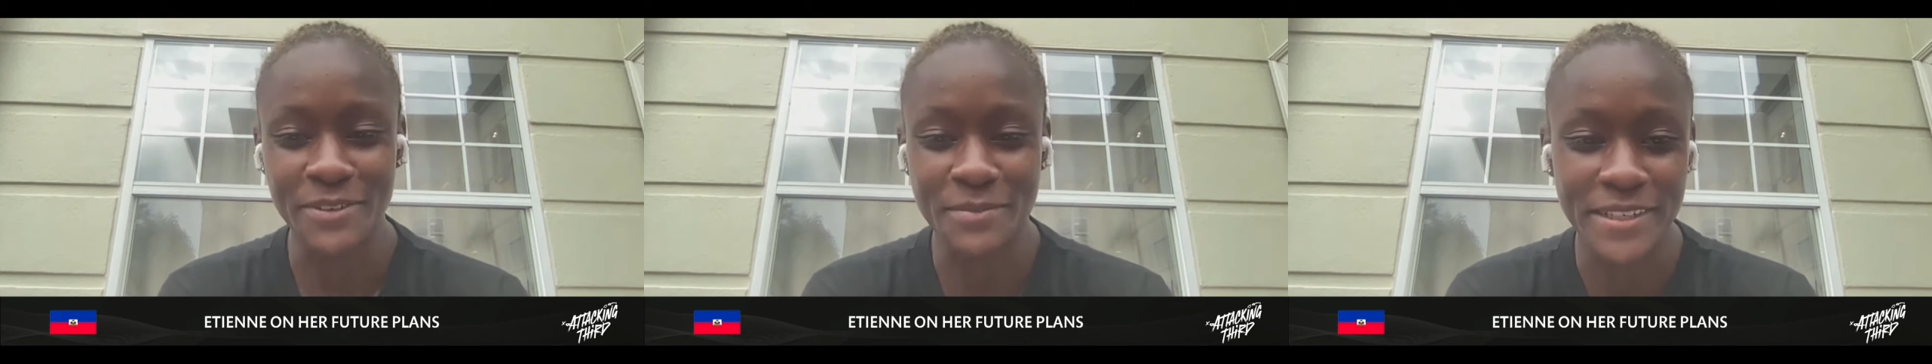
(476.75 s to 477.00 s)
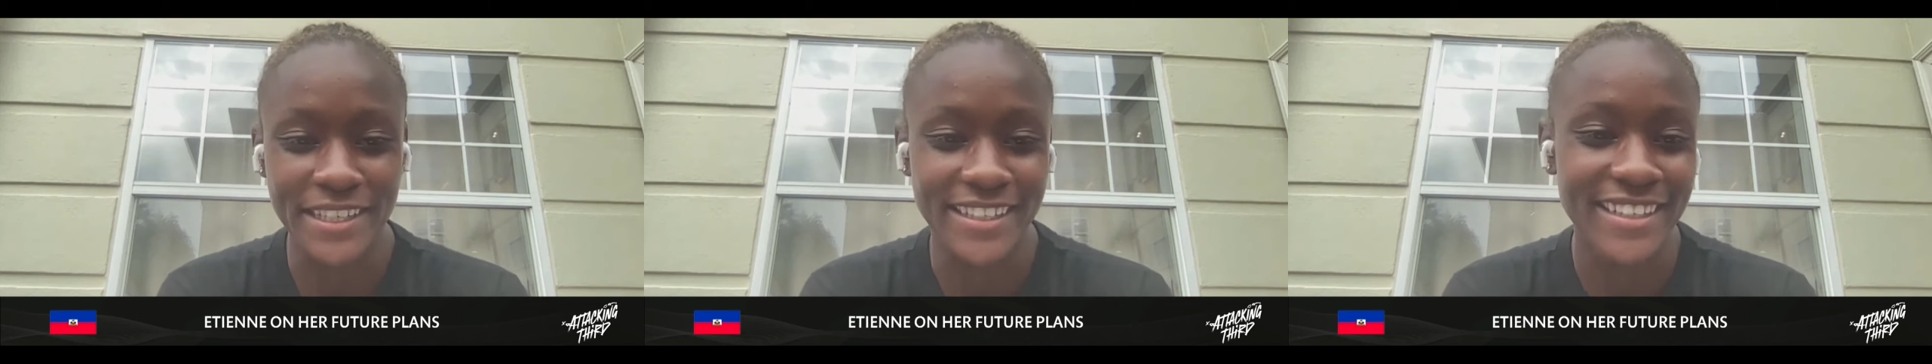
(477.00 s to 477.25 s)

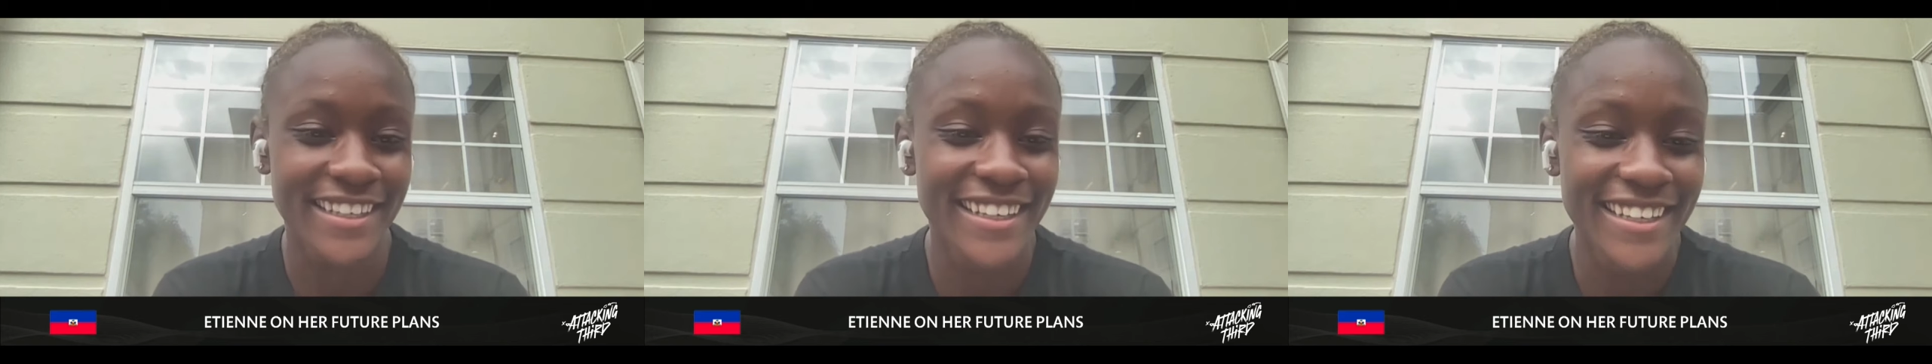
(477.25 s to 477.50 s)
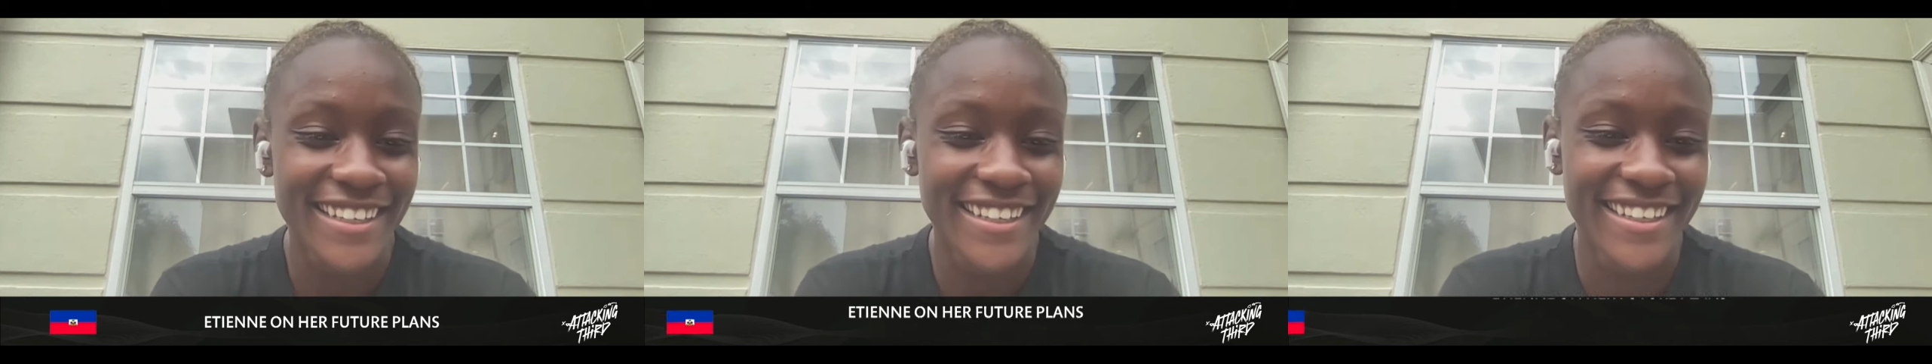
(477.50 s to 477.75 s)
limit for
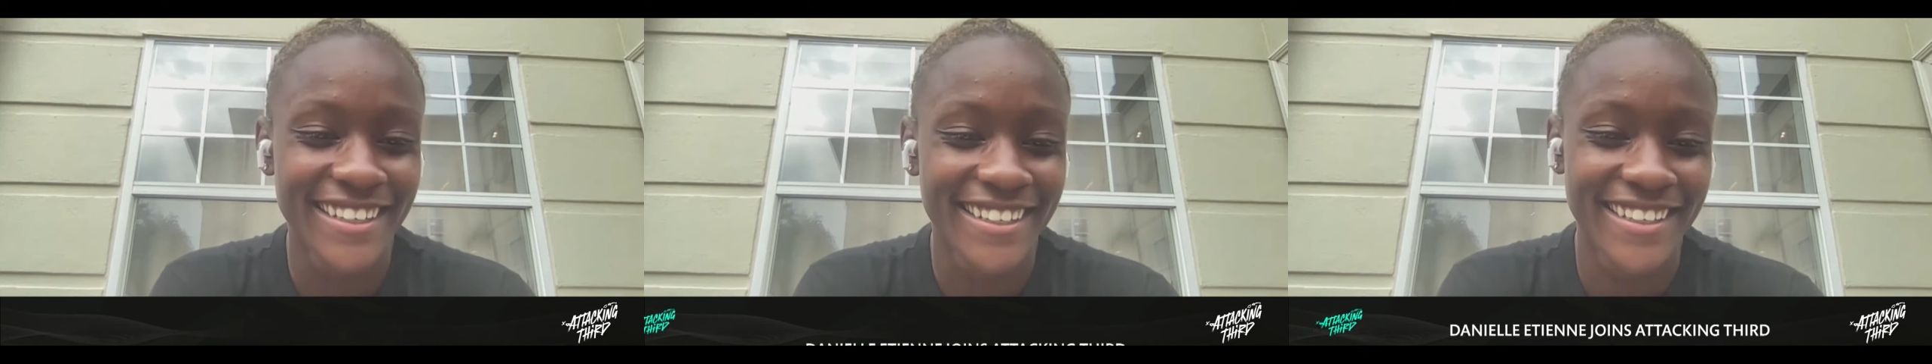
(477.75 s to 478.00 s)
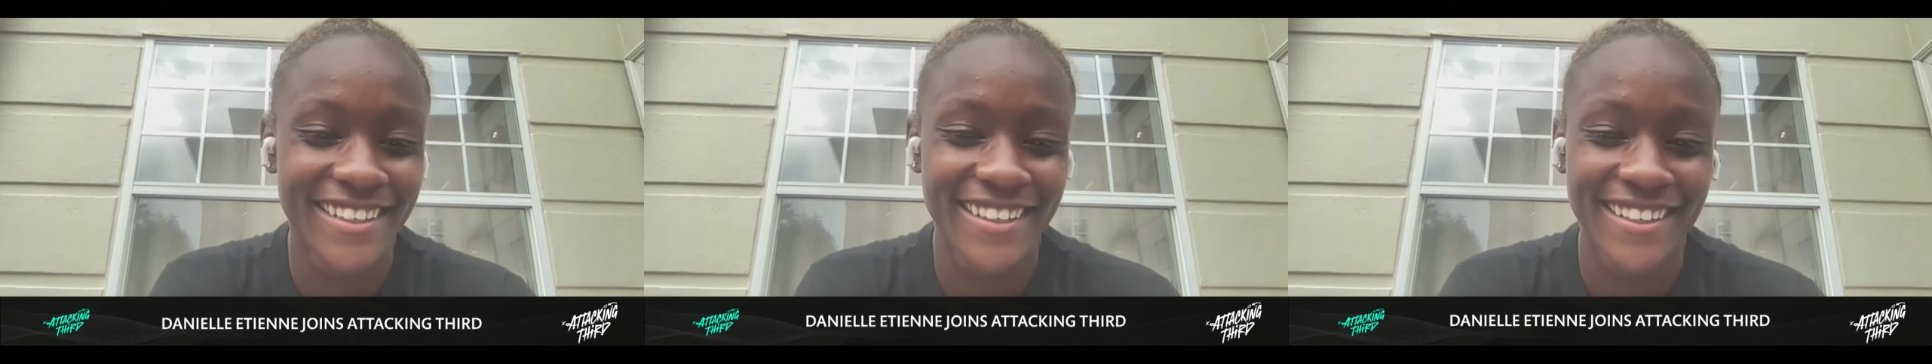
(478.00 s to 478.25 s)
Preseason
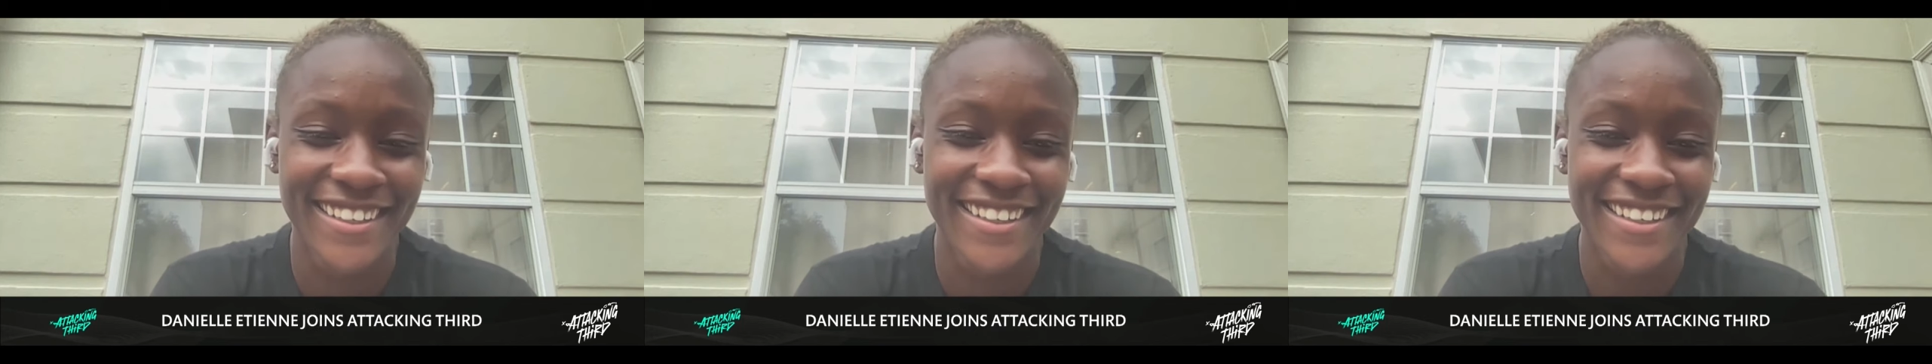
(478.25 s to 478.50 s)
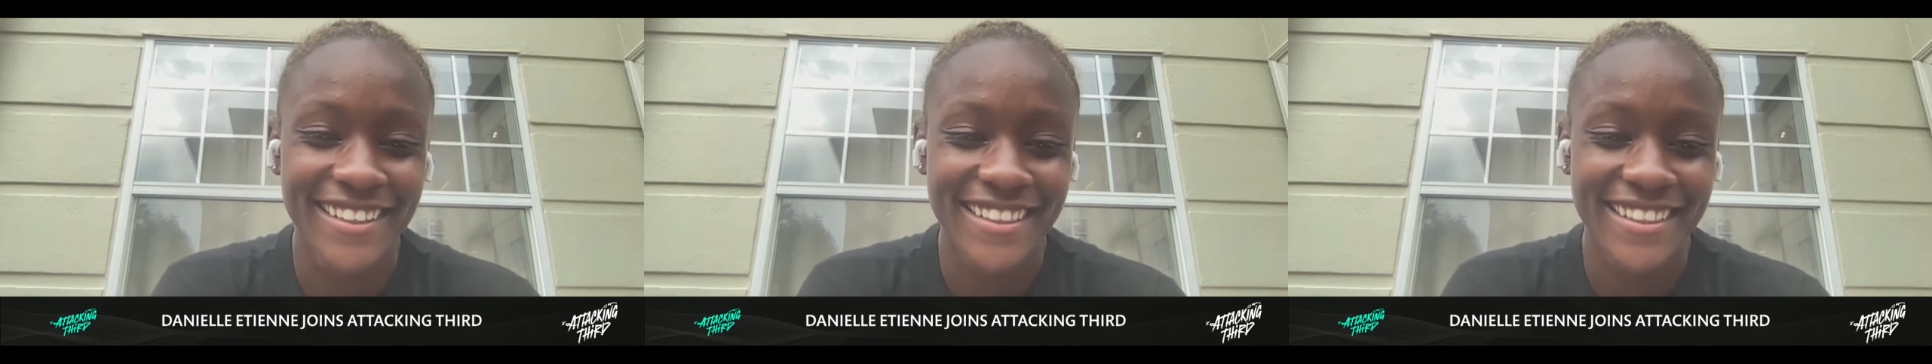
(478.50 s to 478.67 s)
has commenced.